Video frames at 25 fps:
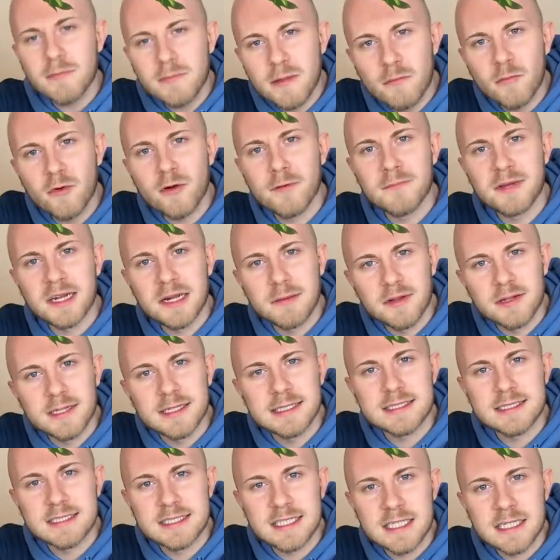more
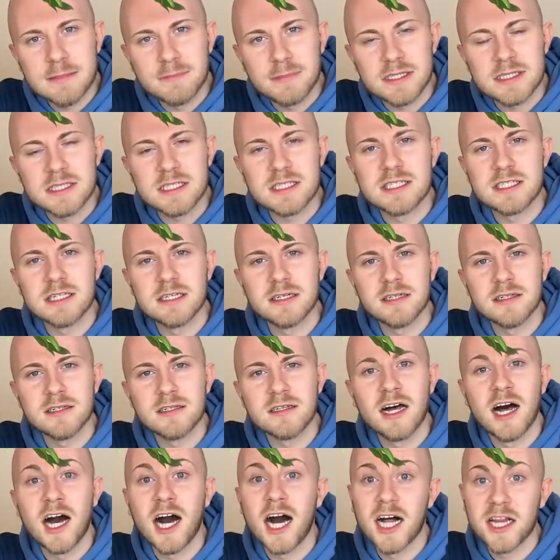minimalistic, but still
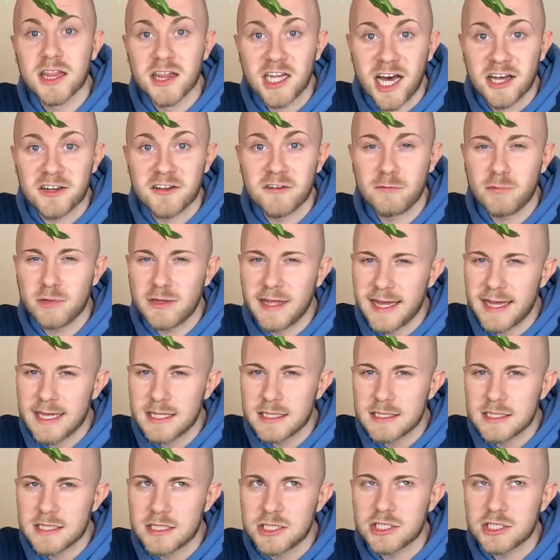a lot of plants,